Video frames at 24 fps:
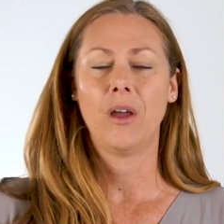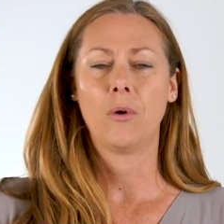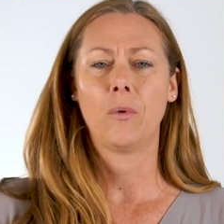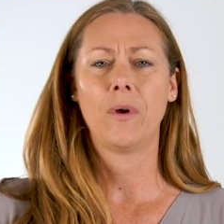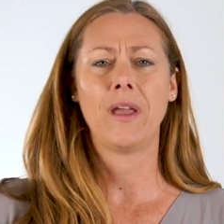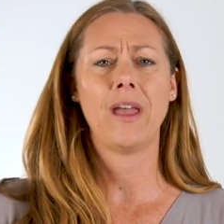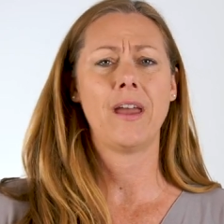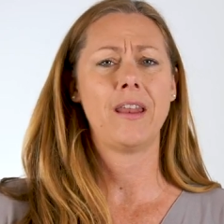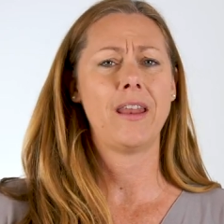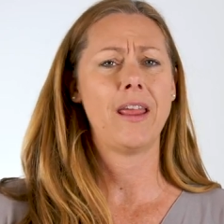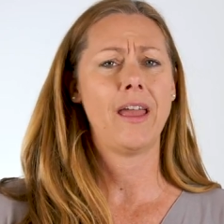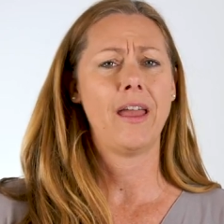We
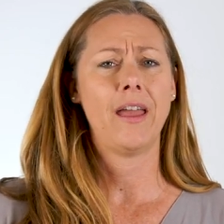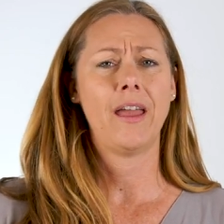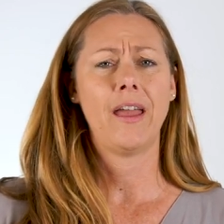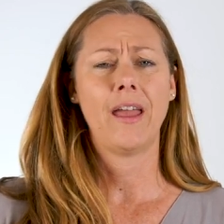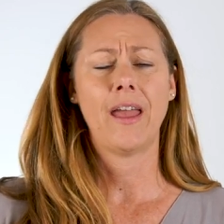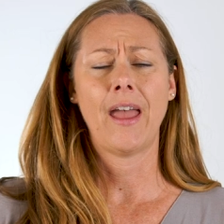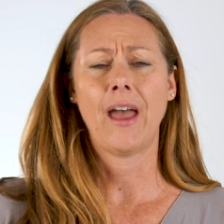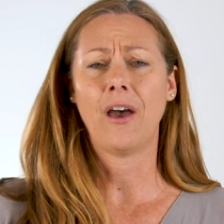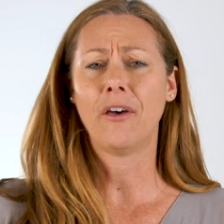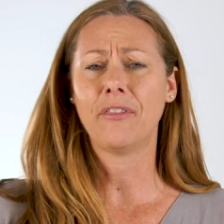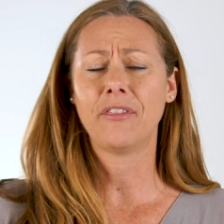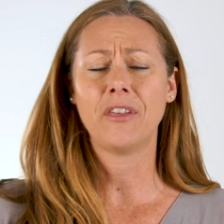had
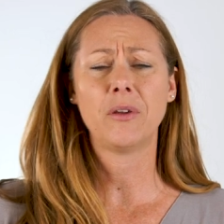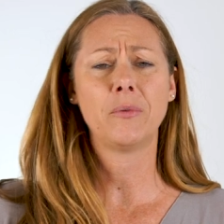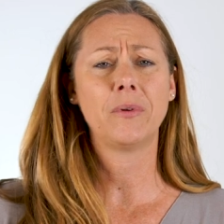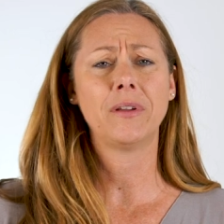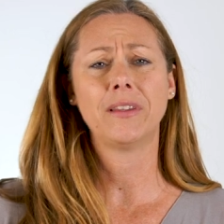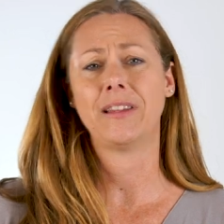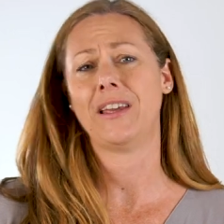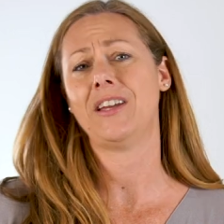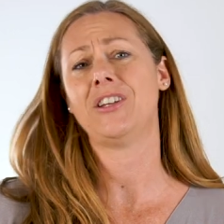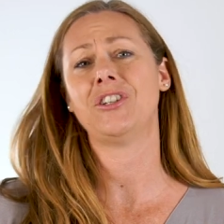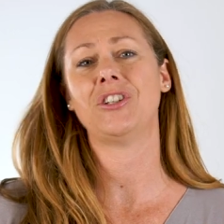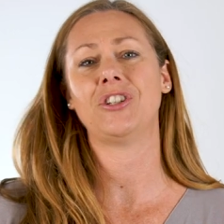healthy
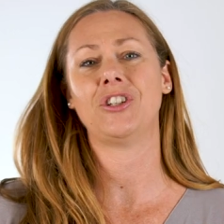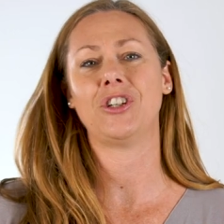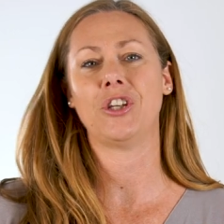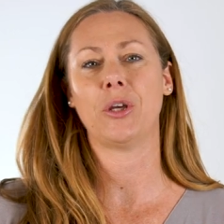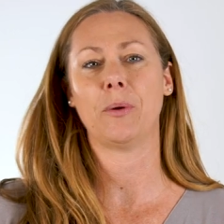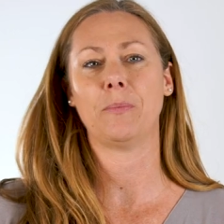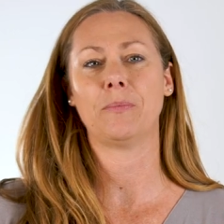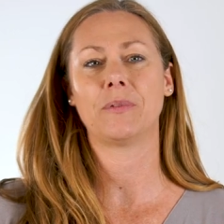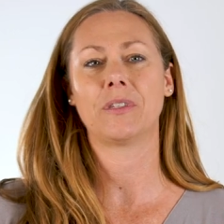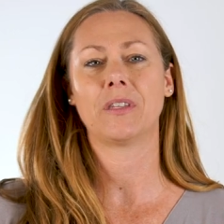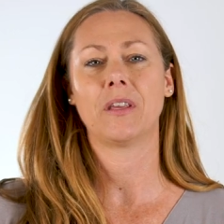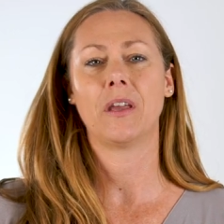
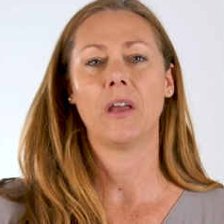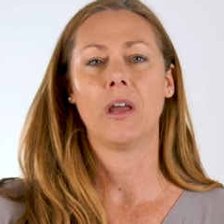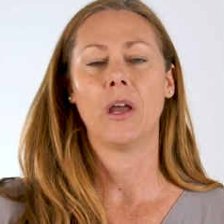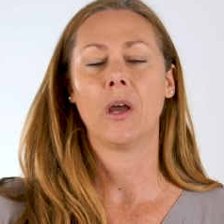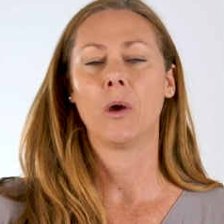relationships.